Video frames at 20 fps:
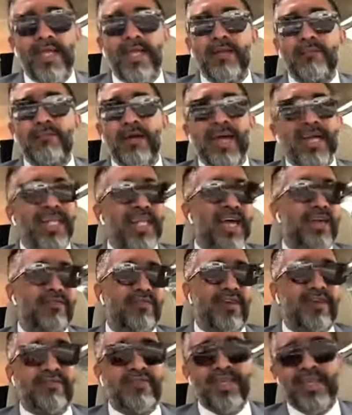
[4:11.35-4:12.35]
In my
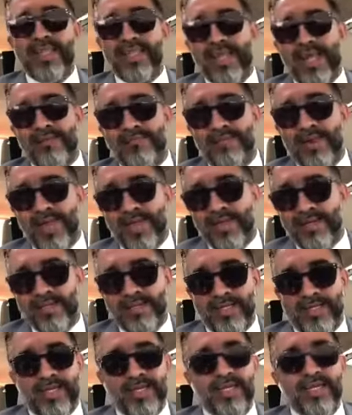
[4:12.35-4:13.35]
life, I figured that way
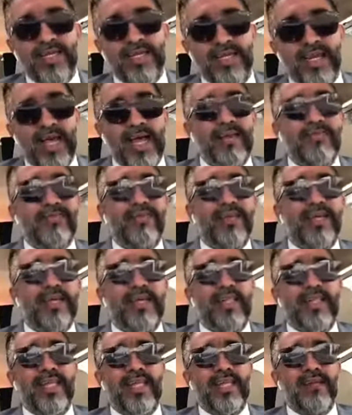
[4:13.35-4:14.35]
early. I
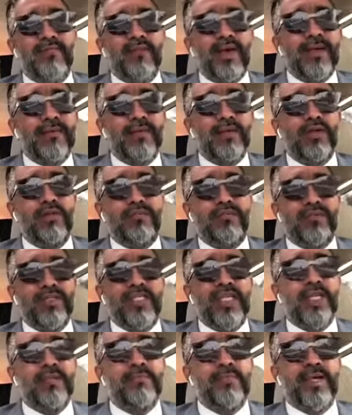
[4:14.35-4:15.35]
figured that if I'm going to
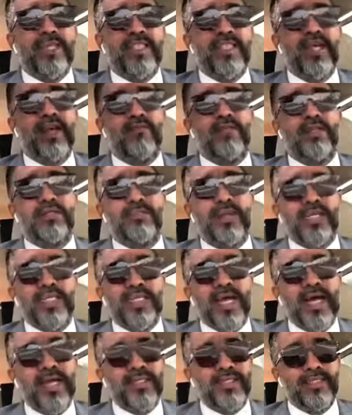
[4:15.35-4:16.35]
present myself as my
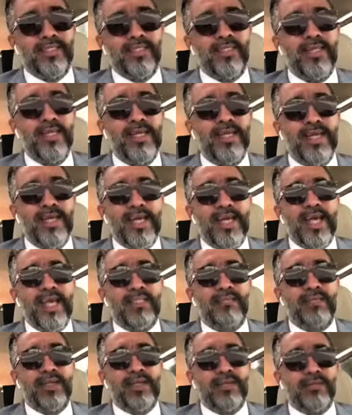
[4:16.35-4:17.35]
title,
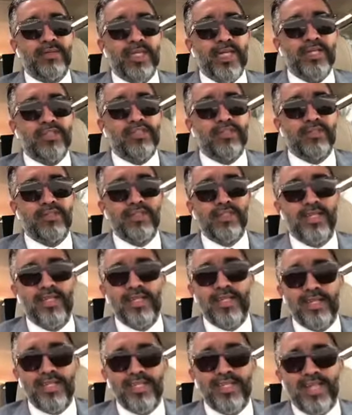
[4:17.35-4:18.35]
as my credentials,
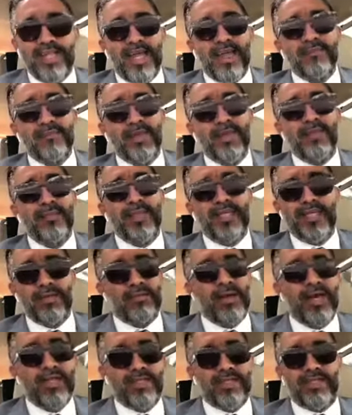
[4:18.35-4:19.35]
then I'm going to be
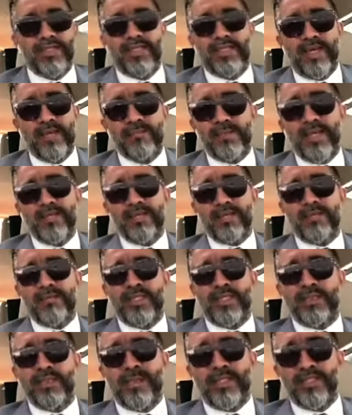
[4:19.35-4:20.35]
commodity. I'm not going to
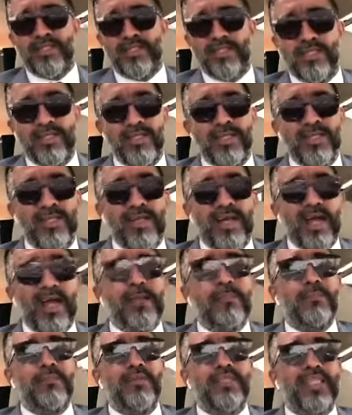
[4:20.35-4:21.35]
be special.
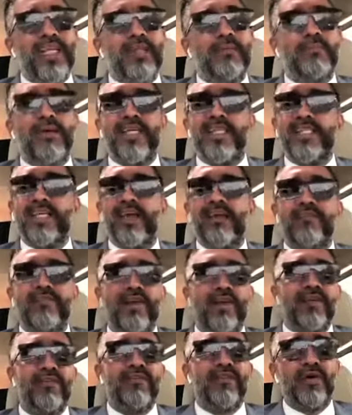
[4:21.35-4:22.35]
I present myself
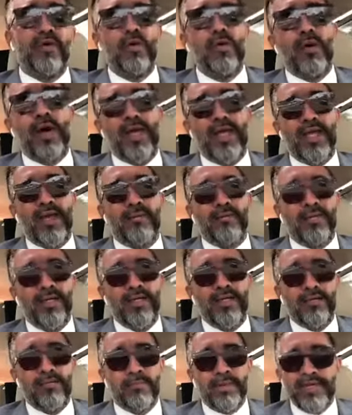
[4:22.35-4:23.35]
for who I
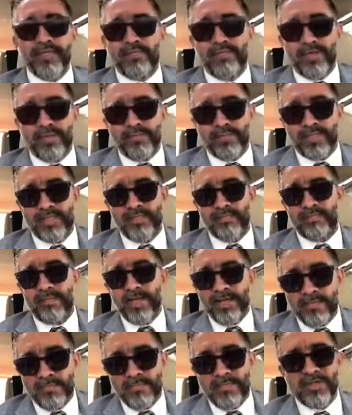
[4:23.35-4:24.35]
am, my dreams,
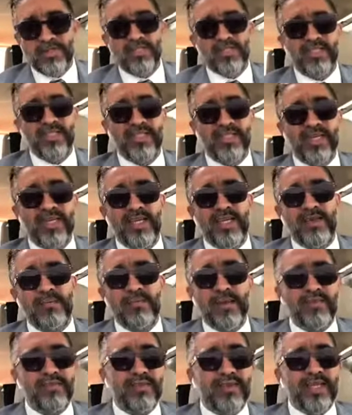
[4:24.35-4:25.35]
my ambitions,
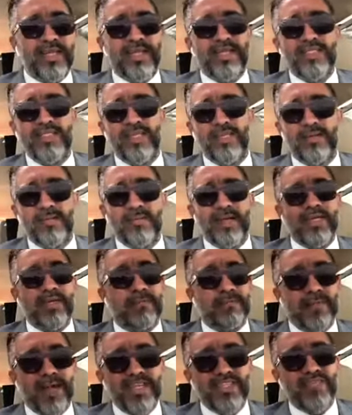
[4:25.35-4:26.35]
my feelings, my
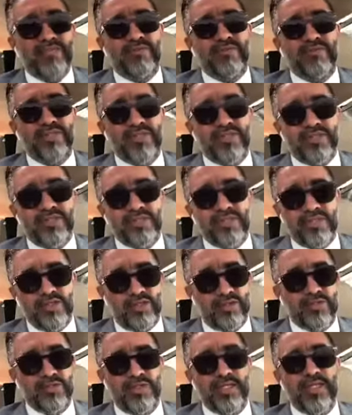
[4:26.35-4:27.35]
compassion for certain
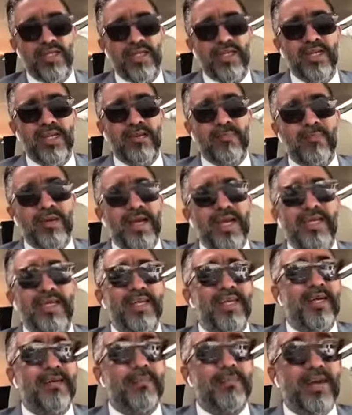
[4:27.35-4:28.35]
issues, my
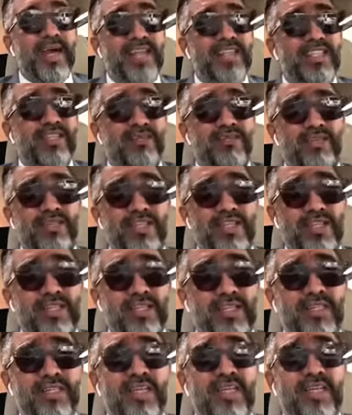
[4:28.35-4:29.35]
passion for
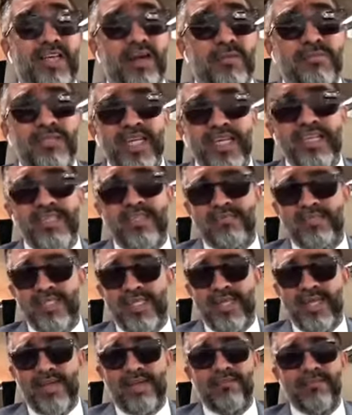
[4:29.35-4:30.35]
certain objectives
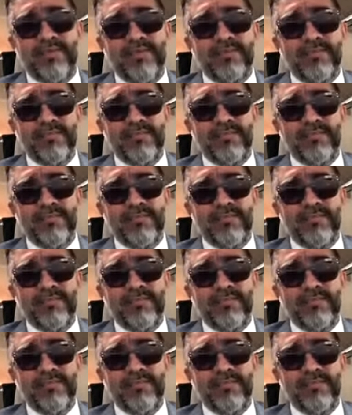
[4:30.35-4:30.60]
in life.